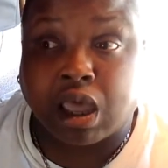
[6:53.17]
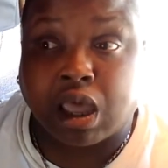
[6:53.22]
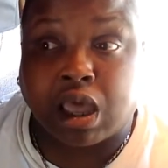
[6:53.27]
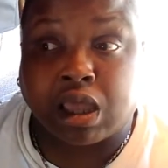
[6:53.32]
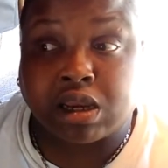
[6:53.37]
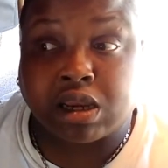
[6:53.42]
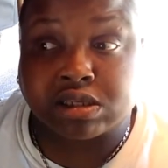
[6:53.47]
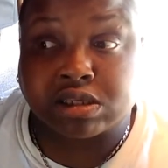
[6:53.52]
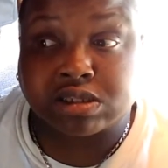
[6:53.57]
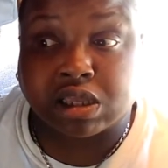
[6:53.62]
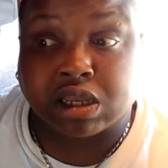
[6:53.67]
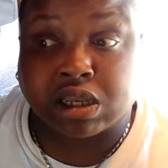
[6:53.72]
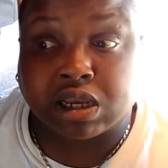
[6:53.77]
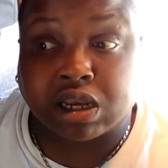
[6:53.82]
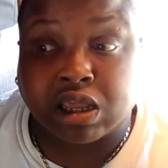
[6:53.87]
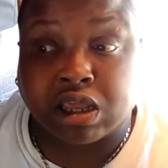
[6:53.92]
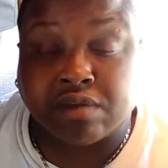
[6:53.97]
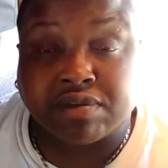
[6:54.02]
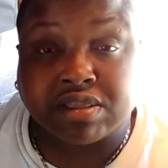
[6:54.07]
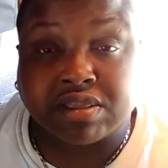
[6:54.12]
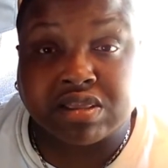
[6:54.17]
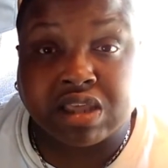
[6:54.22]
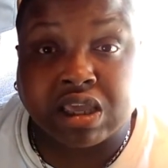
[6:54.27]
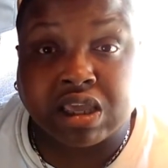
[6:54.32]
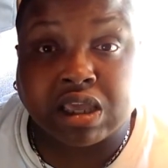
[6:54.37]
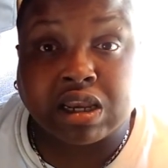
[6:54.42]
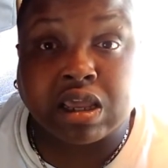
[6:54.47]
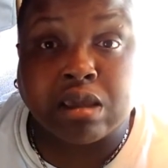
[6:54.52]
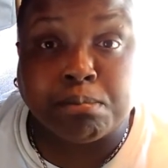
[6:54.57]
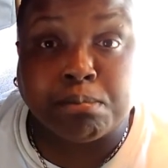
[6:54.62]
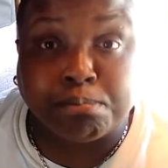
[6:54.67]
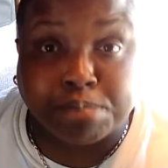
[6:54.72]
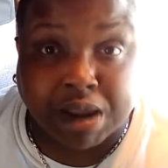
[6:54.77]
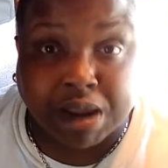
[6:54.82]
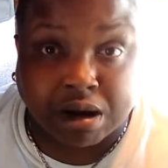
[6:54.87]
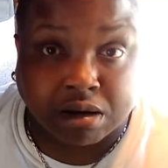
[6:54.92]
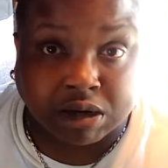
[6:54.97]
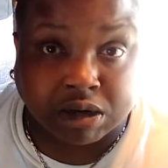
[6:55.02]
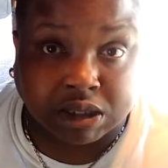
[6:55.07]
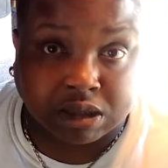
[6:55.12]
And he said even then he
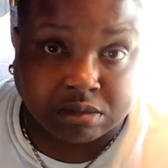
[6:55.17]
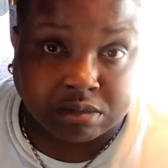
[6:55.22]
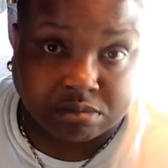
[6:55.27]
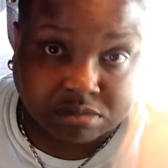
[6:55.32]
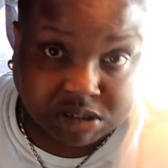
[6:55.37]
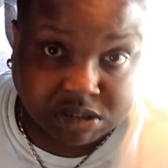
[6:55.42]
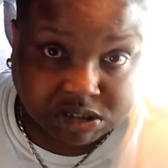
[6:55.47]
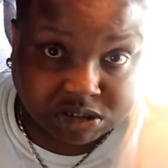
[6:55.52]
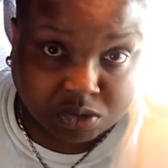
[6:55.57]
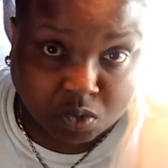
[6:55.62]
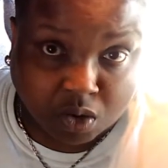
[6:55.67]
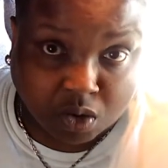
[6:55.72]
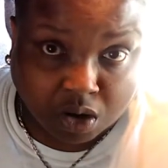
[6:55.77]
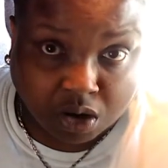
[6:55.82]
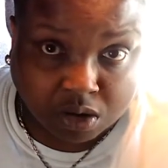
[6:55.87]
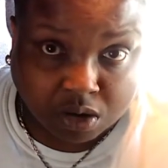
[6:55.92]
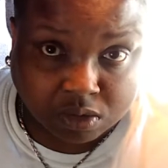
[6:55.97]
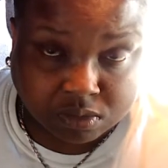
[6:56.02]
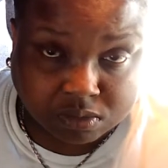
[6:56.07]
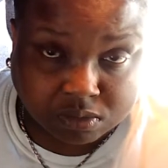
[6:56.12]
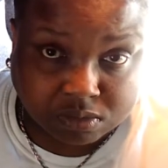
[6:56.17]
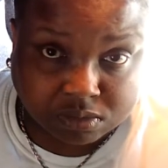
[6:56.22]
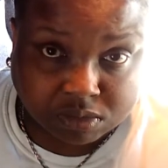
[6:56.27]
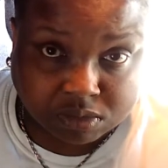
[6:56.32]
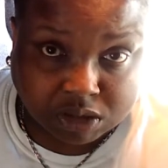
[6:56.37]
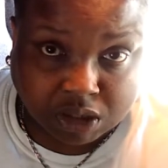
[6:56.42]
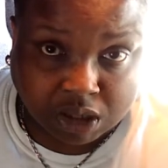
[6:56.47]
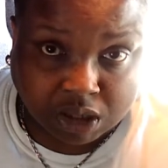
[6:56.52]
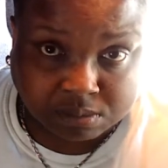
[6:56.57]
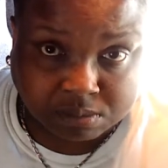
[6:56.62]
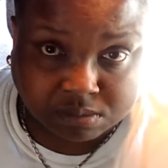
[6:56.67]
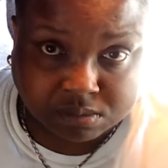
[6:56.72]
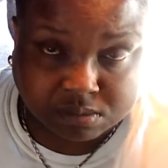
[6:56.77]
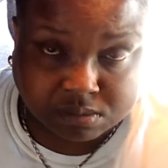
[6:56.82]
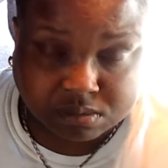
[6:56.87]
barely missed the wall. Okay.